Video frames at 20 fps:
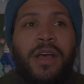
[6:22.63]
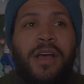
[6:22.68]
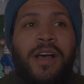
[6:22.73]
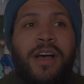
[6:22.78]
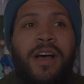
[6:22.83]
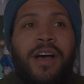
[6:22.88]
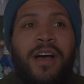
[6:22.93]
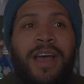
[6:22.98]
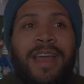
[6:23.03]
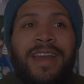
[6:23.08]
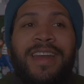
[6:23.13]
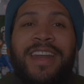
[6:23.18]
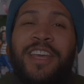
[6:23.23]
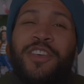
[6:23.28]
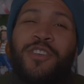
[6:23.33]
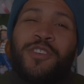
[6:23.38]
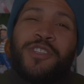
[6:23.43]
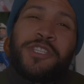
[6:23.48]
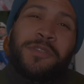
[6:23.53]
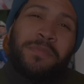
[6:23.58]
and then
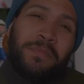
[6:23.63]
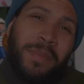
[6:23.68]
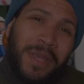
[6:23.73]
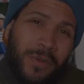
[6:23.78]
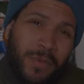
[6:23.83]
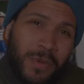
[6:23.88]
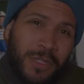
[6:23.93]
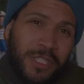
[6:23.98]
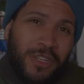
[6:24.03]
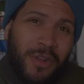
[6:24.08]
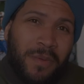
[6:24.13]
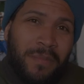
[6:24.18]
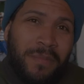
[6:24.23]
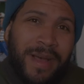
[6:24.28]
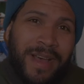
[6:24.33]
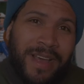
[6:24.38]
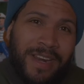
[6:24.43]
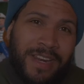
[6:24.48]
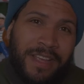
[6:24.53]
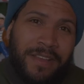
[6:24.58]
you speak with
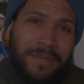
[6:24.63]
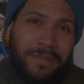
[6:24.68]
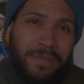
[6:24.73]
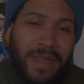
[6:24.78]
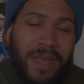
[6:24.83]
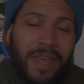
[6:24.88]
somebody.